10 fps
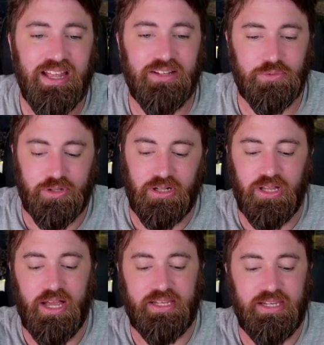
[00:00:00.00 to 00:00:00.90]
We're going to
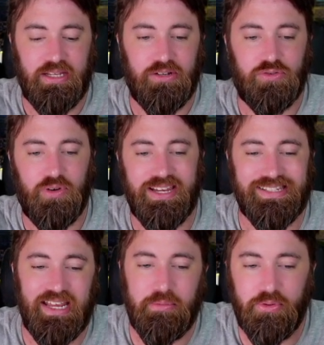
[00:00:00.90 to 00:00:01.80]
lock in Gray
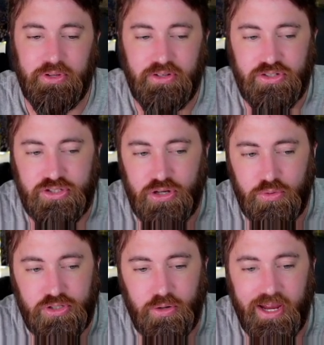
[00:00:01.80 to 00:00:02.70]
Zabel here.
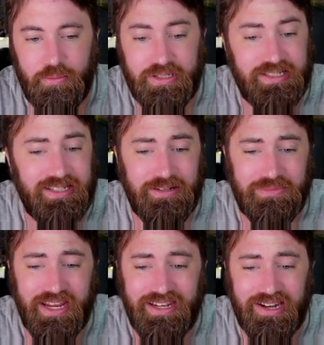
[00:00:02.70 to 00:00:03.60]
So happy to see him
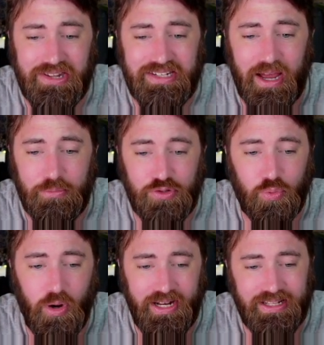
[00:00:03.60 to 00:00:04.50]
taken in the top
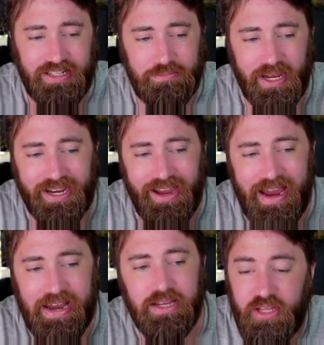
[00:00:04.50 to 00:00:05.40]
20. That's my
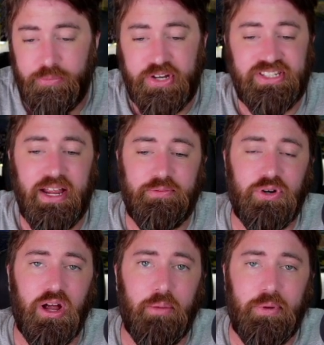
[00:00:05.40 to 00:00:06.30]
guy. That brings
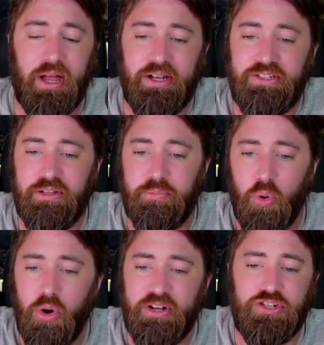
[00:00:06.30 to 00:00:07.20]
Denver up onto the
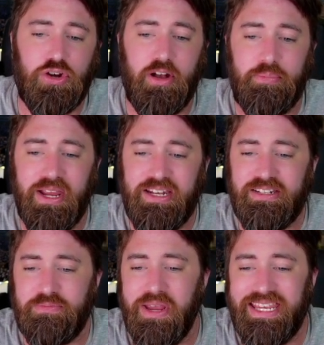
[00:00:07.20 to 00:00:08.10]
board, and Sean
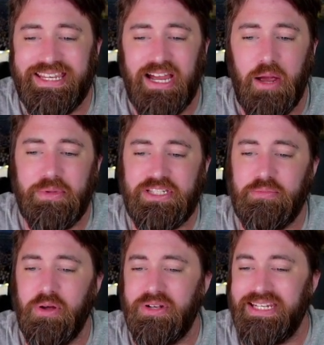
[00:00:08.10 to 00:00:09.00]
Payton's making comments
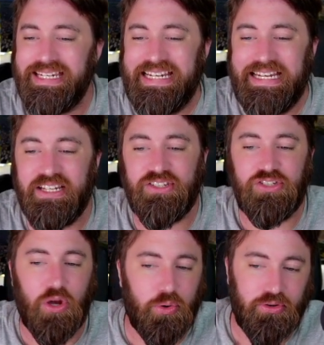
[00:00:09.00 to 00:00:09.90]
about needing his
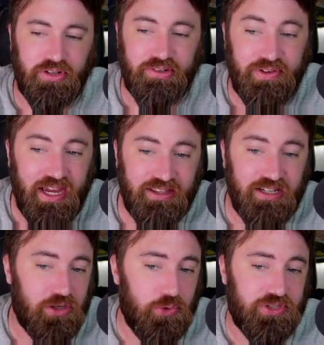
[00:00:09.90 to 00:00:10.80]
Joker, and the fact
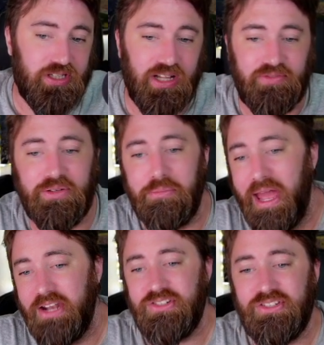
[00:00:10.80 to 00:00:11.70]
that Colston Loveland
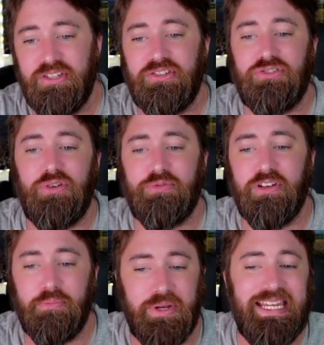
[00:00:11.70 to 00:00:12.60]
matches the description
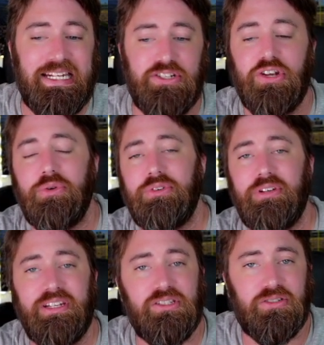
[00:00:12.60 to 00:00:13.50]
of being a Joker
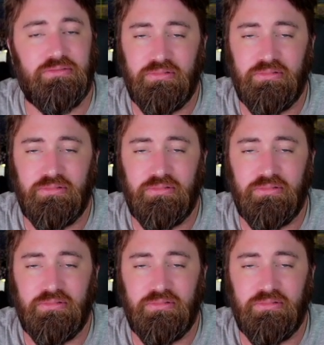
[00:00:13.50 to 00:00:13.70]
is